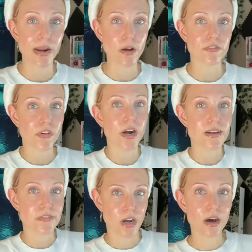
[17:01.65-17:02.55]
how far
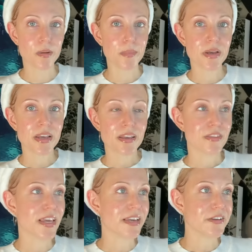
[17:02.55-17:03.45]
I've come
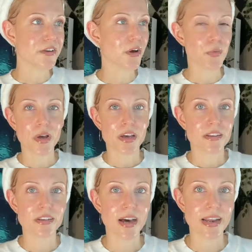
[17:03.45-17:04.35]
than, you know,
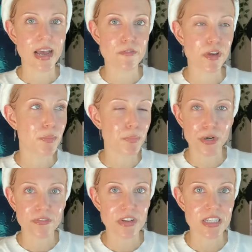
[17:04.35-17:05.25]
not having
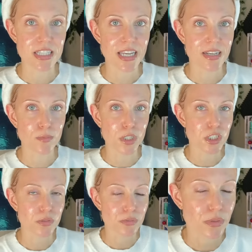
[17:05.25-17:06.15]
perfect skin, which
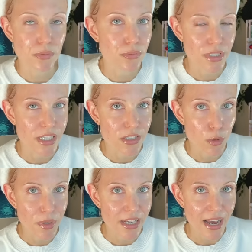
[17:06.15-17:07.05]
really
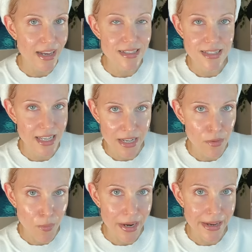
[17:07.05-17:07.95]
nobody has
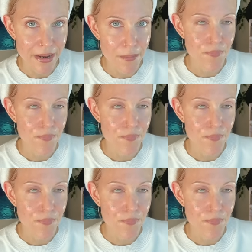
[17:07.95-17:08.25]
anyway.